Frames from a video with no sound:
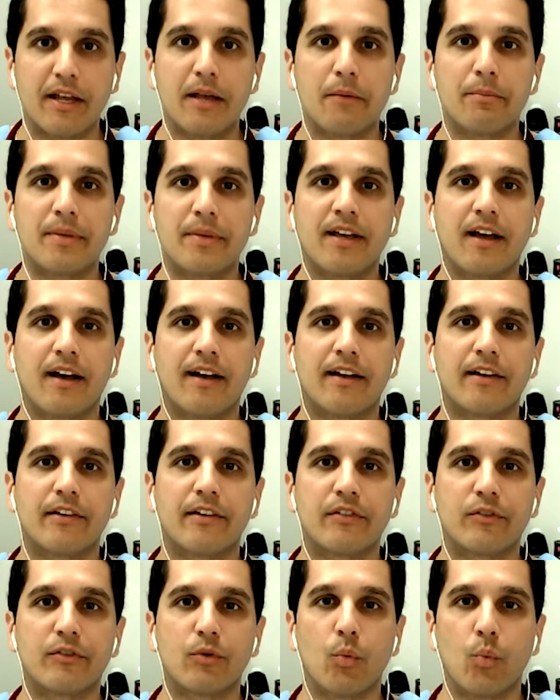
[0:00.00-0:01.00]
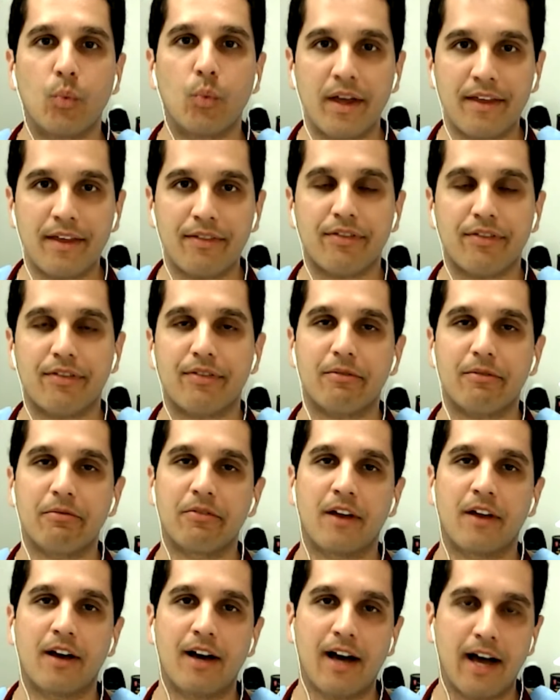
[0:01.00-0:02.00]
because with
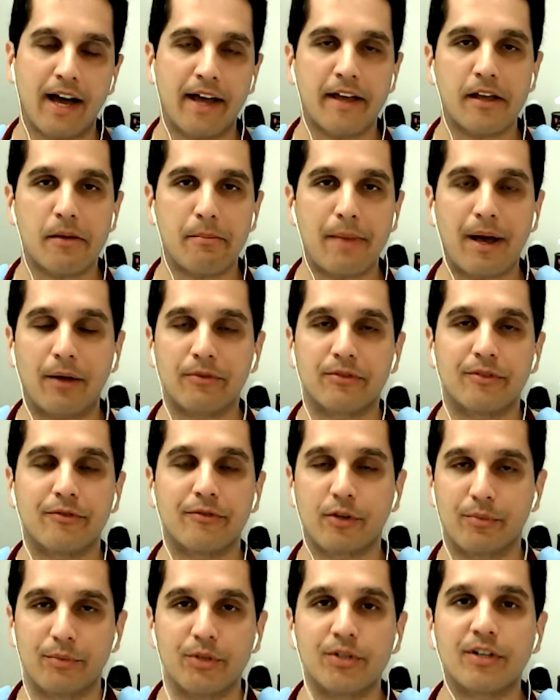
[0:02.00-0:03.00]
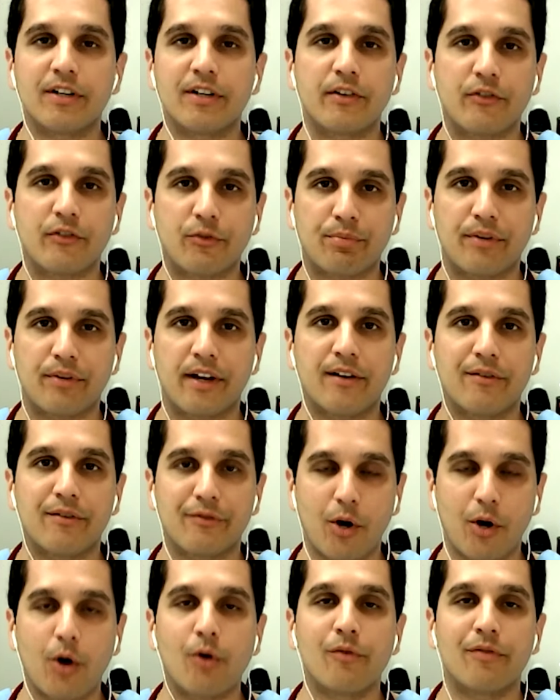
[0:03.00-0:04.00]
the high amount of community spread of
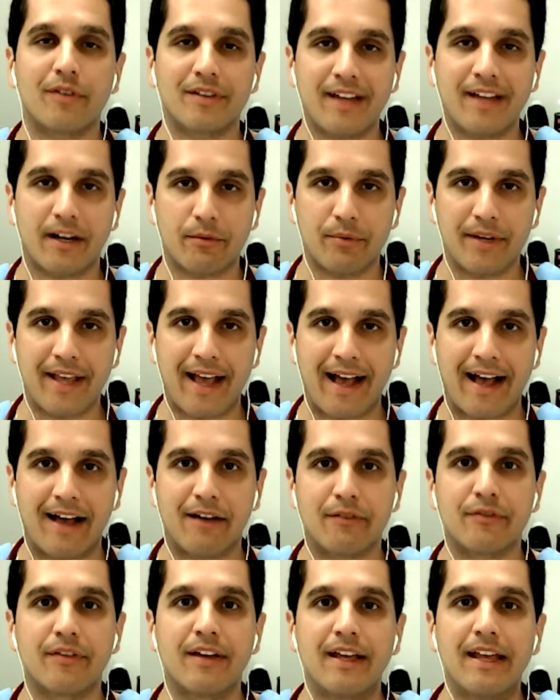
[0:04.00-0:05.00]
COVID that we have,